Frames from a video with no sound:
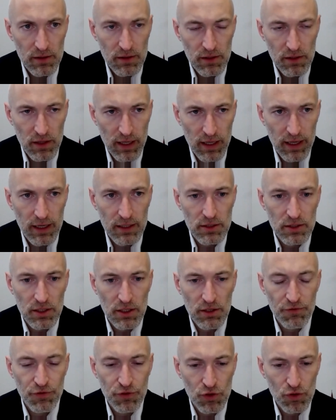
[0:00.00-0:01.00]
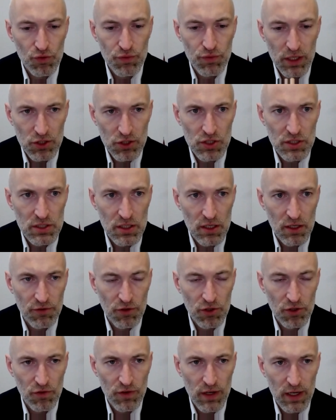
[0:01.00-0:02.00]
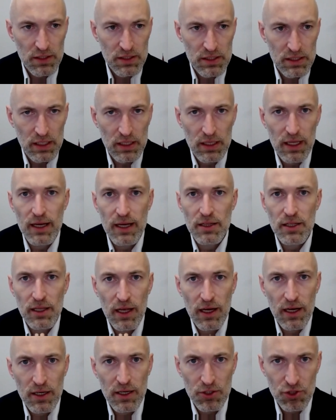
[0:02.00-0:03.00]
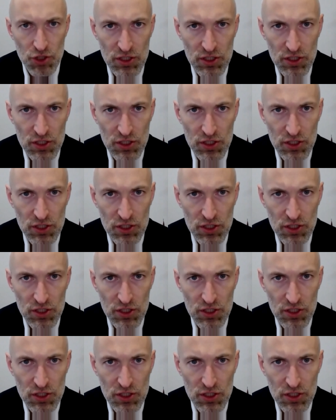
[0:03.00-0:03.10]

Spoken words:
that if you register for your vaccine at the large